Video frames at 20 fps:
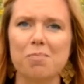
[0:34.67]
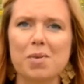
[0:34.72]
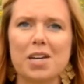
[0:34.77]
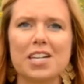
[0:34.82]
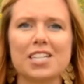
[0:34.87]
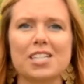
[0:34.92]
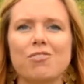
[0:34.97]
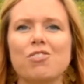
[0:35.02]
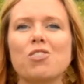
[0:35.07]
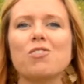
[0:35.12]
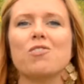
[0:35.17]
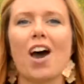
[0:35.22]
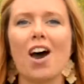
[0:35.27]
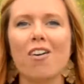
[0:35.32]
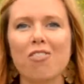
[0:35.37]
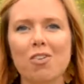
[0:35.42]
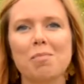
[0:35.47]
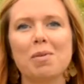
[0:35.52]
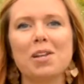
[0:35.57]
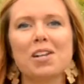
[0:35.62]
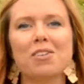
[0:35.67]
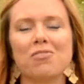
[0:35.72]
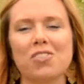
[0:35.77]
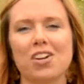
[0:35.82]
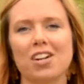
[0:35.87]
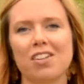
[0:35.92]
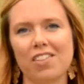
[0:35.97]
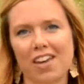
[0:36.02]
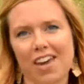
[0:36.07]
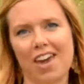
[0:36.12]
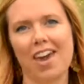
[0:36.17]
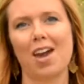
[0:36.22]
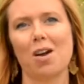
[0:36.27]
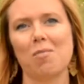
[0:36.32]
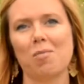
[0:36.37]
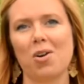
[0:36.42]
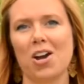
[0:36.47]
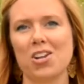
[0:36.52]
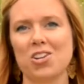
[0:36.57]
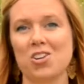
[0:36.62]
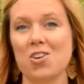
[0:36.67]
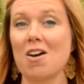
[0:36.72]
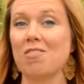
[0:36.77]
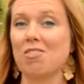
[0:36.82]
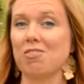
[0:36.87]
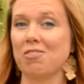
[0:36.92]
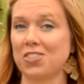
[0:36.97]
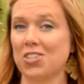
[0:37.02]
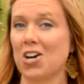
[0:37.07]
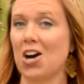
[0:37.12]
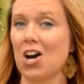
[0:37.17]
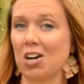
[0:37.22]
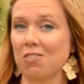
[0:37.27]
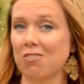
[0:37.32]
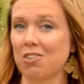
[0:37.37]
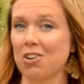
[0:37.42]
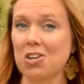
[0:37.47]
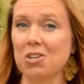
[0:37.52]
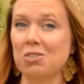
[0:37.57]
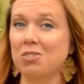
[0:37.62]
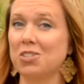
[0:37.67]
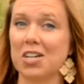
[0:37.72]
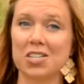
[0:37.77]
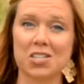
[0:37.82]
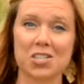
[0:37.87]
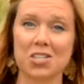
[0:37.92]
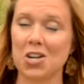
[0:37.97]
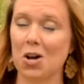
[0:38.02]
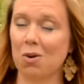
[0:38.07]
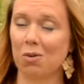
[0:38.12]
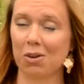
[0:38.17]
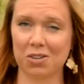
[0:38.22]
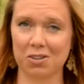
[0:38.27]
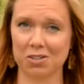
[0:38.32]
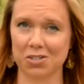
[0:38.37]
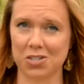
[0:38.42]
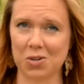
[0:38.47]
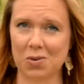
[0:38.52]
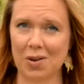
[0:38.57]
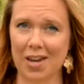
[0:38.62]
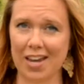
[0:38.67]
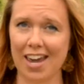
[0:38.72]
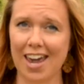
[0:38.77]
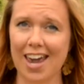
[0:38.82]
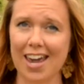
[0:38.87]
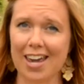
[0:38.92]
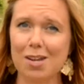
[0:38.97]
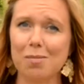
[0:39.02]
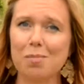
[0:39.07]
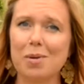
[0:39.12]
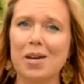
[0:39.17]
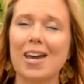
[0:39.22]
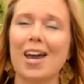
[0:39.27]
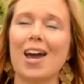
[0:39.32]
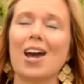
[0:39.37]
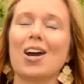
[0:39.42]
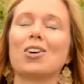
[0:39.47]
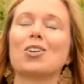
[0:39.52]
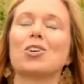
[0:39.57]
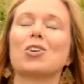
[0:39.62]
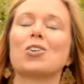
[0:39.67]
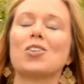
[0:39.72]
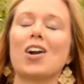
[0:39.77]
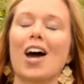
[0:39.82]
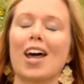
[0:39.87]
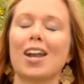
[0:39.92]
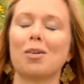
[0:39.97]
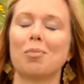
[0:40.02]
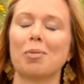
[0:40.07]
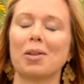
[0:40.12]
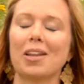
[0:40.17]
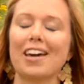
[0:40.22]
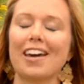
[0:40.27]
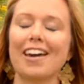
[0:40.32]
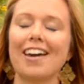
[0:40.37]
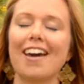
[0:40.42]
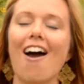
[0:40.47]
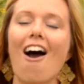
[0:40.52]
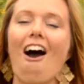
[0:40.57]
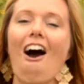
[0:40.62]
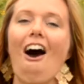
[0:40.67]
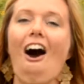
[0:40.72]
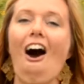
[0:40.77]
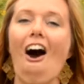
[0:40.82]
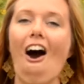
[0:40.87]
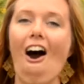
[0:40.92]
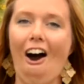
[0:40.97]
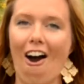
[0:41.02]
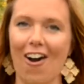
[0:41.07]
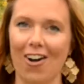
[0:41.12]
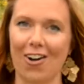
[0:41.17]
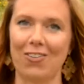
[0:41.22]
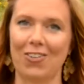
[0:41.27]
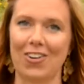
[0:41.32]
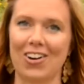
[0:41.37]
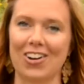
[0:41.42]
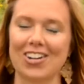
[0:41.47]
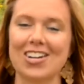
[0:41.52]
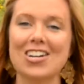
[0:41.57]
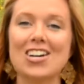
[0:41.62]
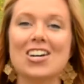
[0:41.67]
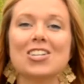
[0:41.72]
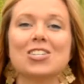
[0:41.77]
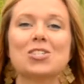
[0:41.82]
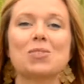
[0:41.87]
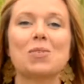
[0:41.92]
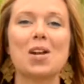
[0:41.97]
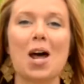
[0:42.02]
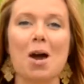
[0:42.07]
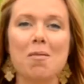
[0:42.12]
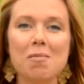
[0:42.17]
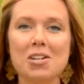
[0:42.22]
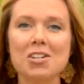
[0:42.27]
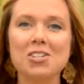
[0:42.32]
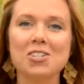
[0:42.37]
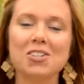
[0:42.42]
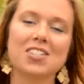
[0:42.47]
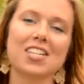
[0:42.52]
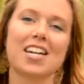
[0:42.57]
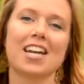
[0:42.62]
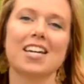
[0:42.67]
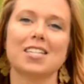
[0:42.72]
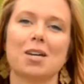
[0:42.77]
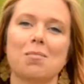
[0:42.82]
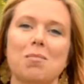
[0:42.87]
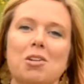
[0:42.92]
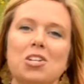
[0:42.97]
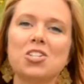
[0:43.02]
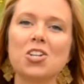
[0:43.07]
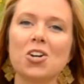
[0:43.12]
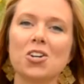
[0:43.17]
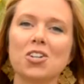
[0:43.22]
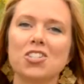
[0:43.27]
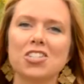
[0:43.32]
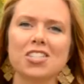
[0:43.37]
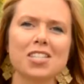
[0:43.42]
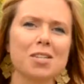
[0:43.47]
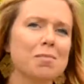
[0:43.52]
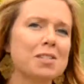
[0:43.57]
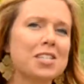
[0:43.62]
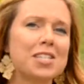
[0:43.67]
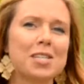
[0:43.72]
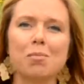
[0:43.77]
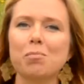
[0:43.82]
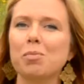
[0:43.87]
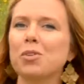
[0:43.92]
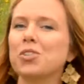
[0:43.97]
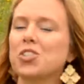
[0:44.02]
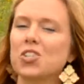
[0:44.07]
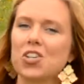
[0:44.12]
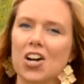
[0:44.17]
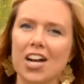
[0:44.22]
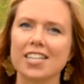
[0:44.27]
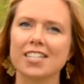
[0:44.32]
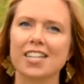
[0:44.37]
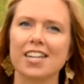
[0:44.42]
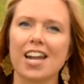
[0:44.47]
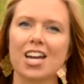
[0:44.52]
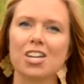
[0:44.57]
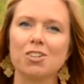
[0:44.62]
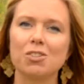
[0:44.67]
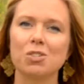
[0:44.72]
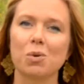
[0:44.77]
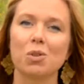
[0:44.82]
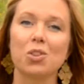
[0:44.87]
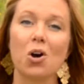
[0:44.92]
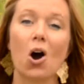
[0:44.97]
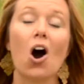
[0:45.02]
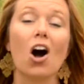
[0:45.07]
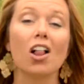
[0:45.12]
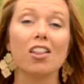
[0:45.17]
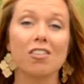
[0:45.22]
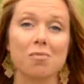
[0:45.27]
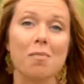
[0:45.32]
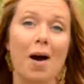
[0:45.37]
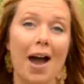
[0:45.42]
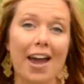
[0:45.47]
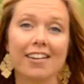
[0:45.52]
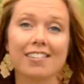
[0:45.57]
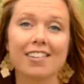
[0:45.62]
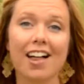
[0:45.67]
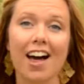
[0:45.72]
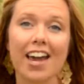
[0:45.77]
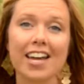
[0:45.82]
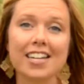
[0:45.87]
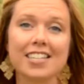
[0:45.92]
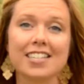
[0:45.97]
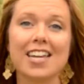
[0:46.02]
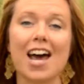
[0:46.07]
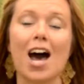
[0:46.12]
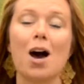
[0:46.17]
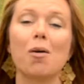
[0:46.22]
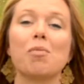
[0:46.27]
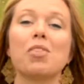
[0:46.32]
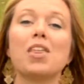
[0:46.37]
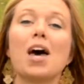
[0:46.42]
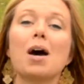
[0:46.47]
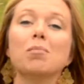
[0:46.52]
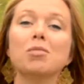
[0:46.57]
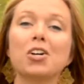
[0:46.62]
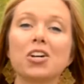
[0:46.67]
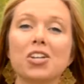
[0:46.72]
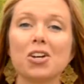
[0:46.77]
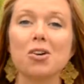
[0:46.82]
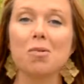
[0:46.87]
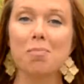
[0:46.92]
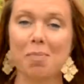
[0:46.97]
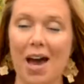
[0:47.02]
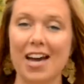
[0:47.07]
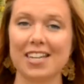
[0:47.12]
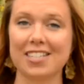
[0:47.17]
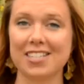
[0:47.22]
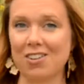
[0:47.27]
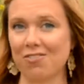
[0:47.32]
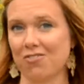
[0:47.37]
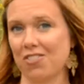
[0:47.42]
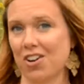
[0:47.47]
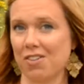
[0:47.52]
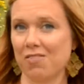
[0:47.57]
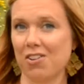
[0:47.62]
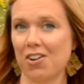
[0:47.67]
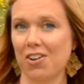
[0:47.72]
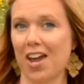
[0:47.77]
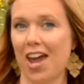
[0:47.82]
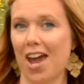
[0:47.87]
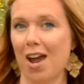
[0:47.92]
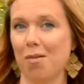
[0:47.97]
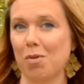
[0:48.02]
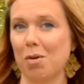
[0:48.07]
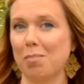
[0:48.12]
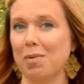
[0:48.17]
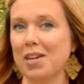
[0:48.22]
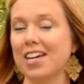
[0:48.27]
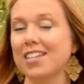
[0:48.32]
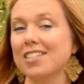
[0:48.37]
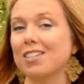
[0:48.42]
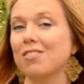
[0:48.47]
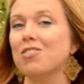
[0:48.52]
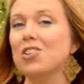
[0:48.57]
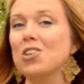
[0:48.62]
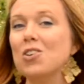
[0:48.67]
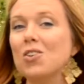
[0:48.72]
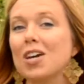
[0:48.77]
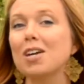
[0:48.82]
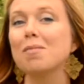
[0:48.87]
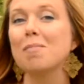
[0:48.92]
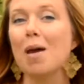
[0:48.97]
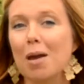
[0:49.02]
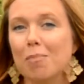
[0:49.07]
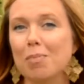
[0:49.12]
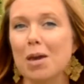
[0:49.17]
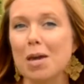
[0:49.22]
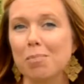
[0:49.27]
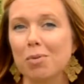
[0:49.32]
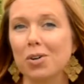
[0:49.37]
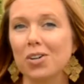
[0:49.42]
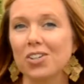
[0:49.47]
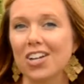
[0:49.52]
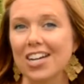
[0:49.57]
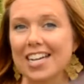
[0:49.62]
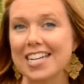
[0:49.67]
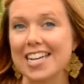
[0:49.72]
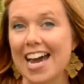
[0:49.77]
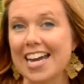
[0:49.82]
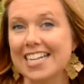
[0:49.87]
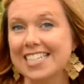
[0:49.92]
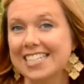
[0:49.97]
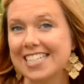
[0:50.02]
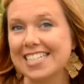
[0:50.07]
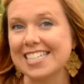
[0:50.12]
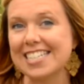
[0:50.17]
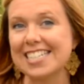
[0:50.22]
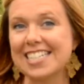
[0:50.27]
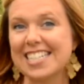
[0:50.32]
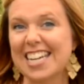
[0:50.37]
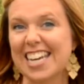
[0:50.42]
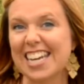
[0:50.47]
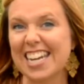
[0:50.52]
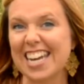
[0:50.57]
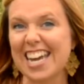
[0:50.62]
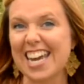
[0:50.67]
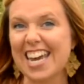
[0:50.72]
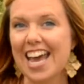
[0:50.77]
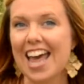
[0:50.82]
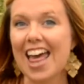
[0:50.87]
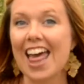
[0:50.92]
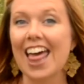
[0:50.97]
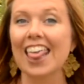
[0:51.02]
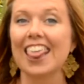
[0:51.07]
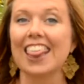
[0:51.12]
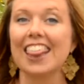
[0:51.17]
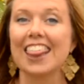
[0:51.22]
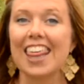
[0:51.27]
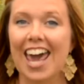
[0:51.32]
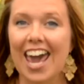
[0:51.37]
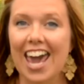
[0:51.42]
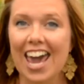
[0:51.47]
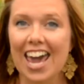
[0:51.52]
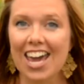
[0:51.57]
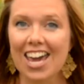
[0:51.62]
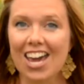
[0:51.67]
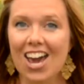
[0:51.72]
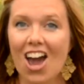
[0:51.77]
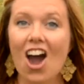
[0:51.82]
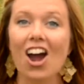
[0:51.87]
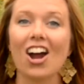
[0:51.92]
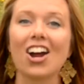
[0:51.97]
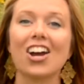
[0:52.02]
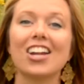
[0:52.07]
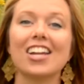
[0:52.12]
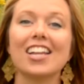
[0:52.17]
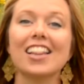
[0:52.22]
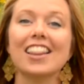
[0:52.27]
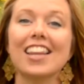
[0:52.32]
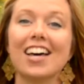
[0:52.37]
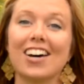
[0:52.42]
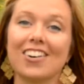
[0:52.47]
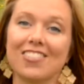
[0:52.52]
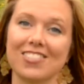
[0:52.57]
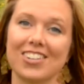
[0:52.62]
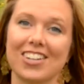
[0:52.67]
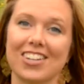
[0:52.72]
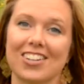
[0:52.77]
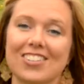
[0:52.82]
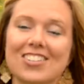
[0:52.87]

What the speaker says: Because if you've ever been in front of the camera and you have a photographer who doesn't know what they're doing, it can be incredibly awkward. So what I'm going to do today is I'm going to show you just some simple tricks that I use with all of my clients to help them look their best in front of your camera. Because if you can make people look nice and skinny, they are going to love you.